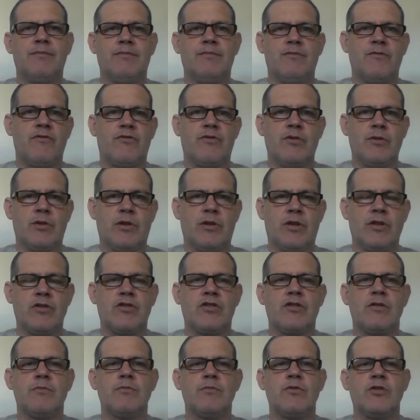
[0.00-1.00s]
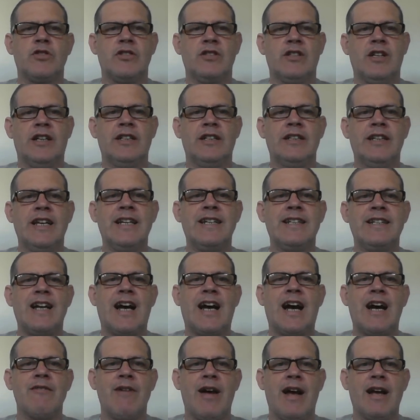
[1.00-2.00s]
through consumption and
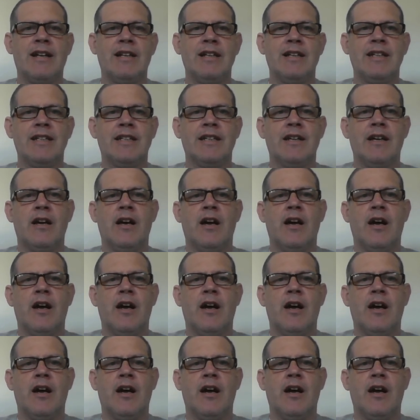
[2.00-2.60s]
indirectly